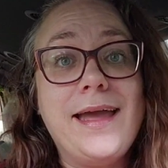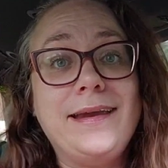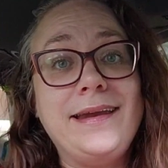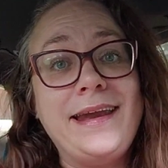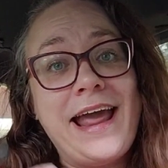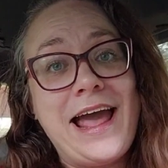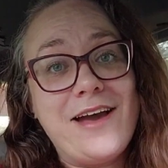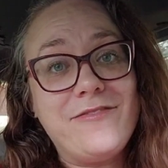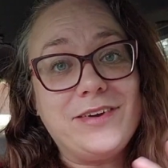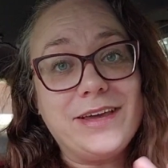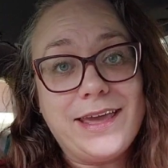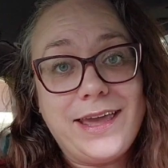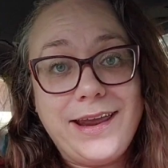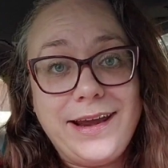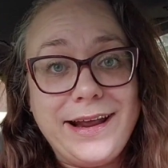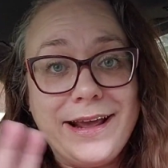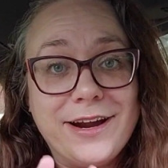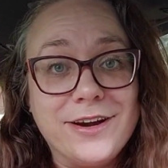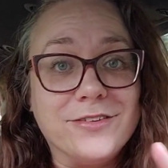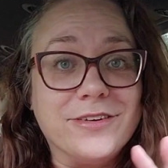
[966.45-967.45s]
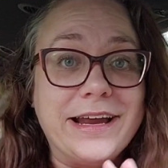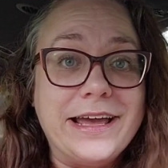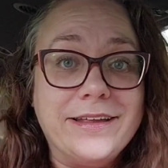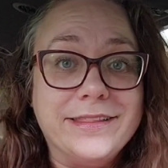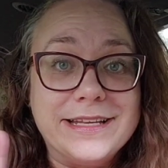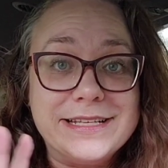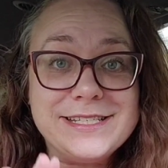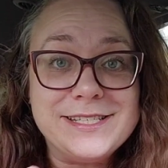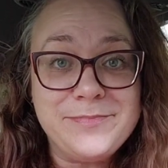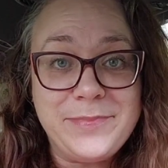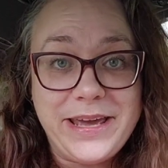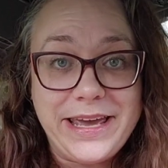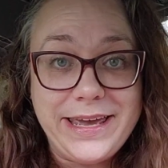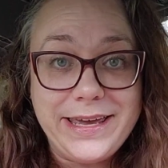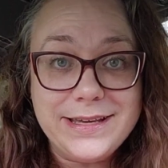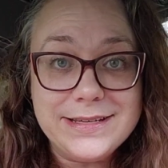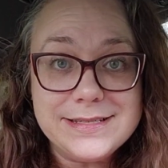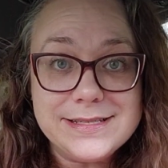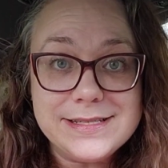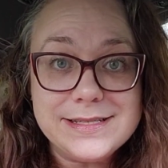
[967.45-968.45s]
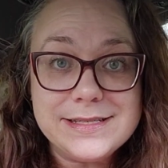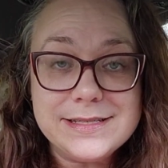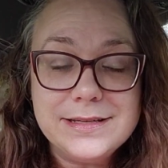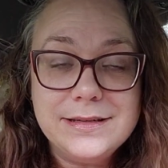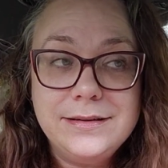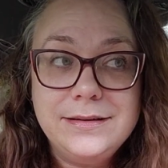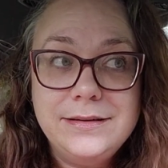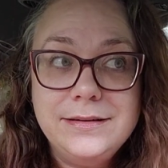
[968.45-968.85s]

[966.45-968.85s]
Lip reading: and navigating around the space?